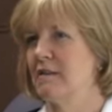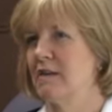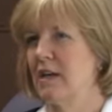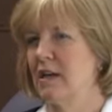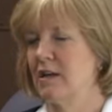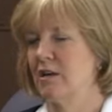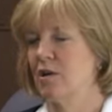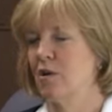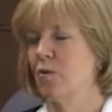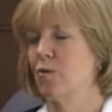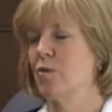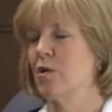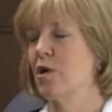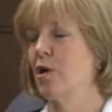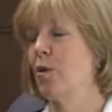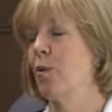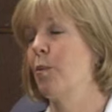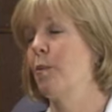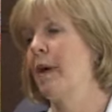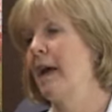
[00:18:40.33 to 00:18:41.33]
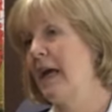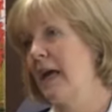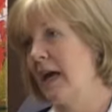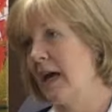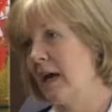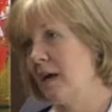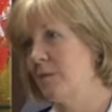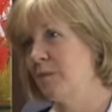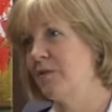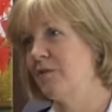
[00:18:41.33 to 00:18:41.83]
they don't go
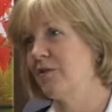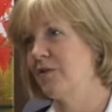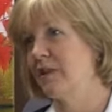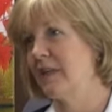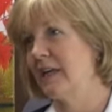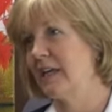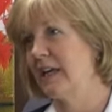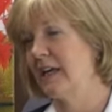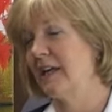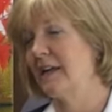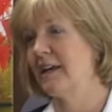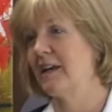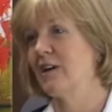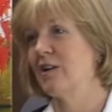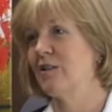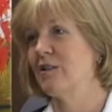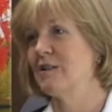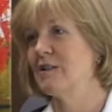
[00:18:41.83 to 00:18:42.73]
bad before they get here.